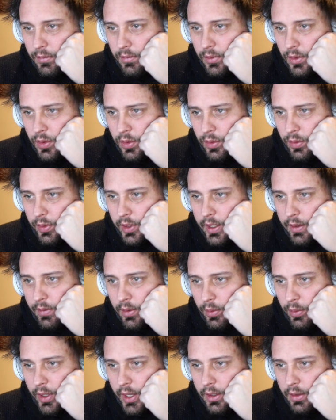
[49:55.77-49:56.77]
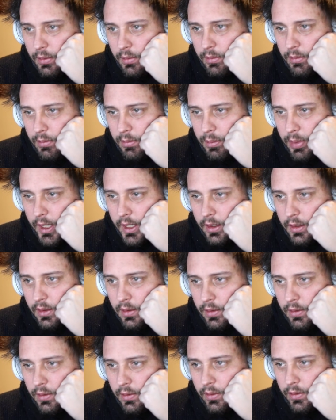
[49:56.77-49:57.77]
Cool, we have a random byte
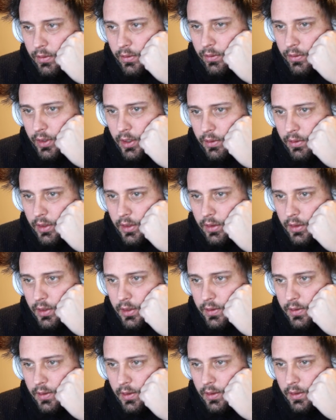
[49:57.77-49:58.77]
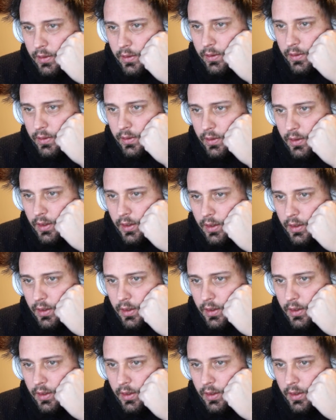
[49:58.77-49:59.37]
generator, that's nice.